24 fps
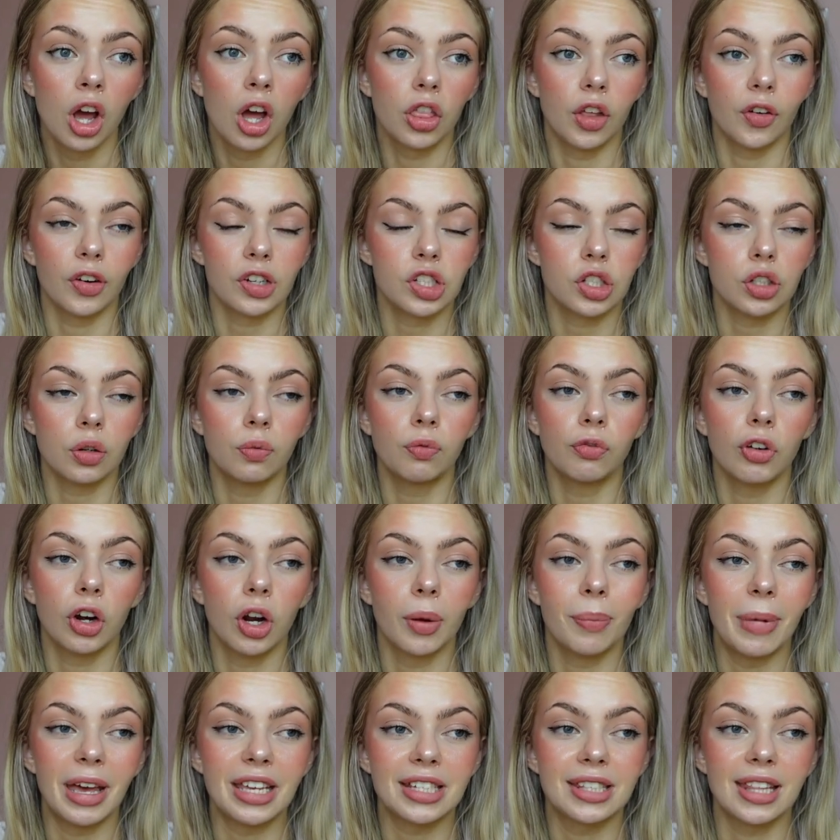There are some
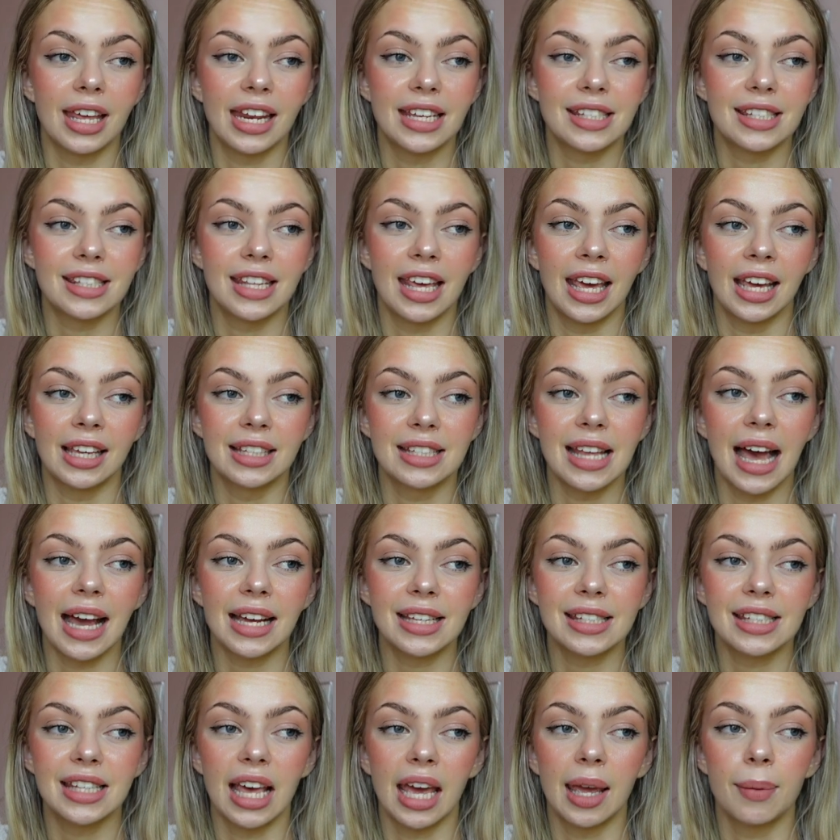rumours that it's the
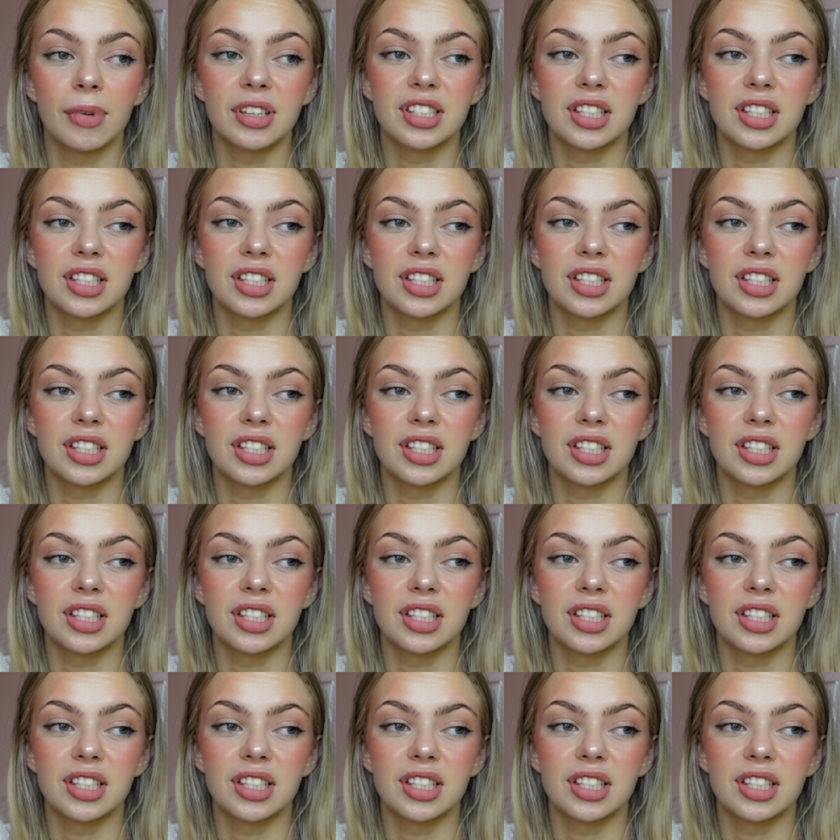exact same